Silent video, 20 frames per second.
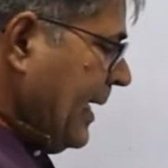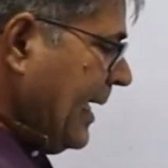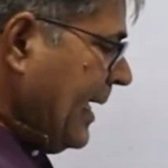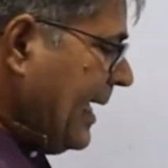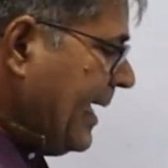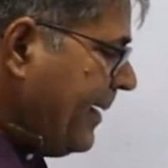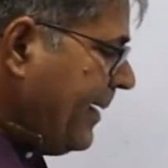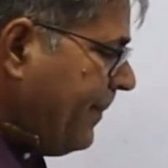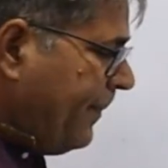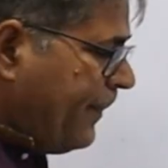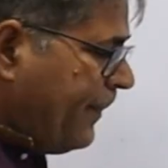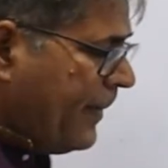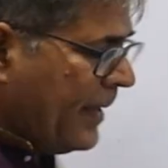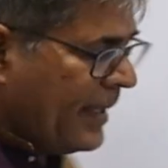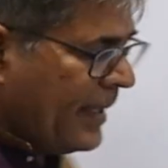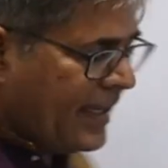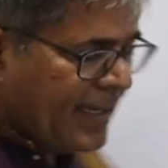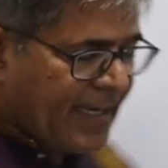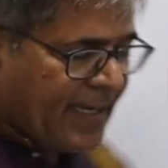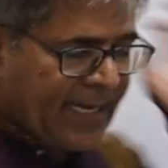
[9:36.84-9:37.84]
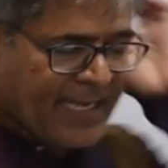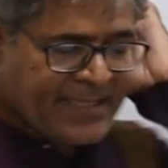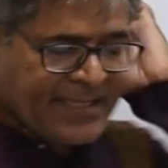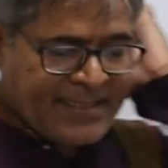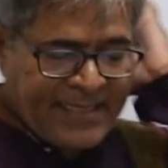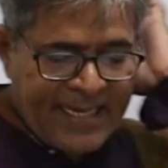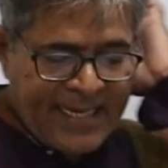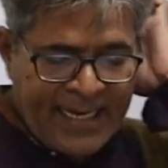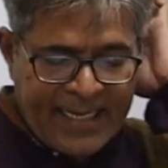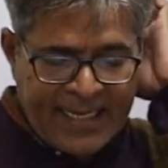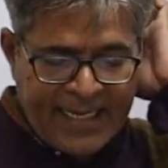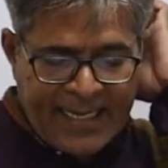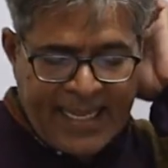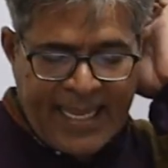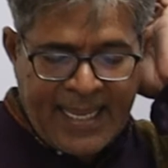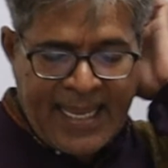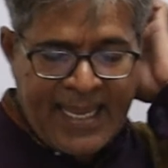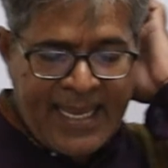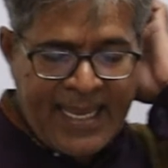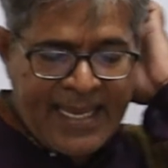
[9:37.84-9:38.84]
if a set
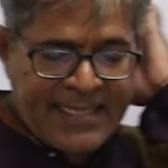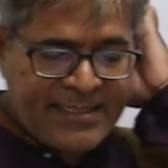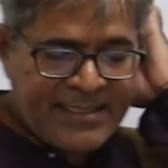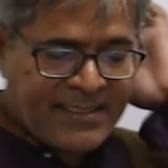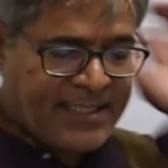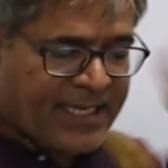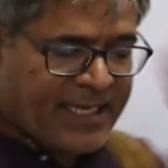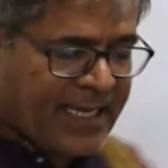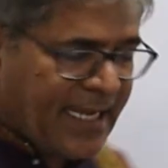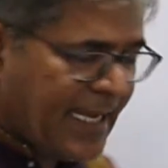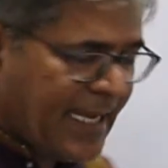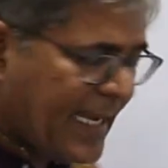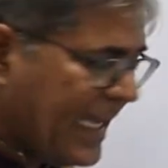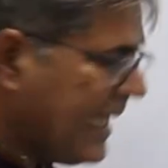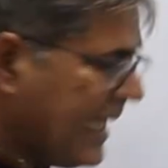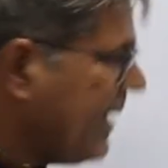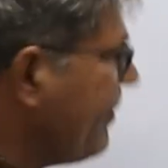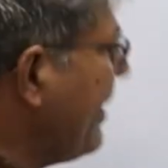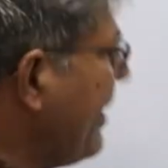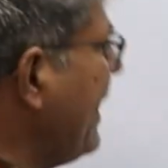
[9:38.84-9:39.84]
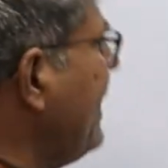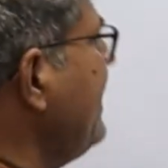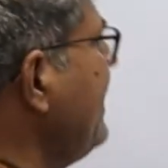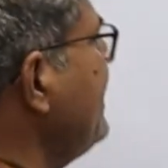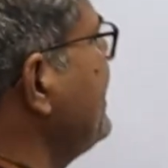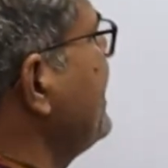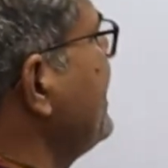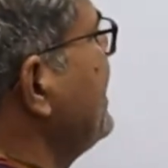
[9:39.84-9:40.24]
A has 3 elements,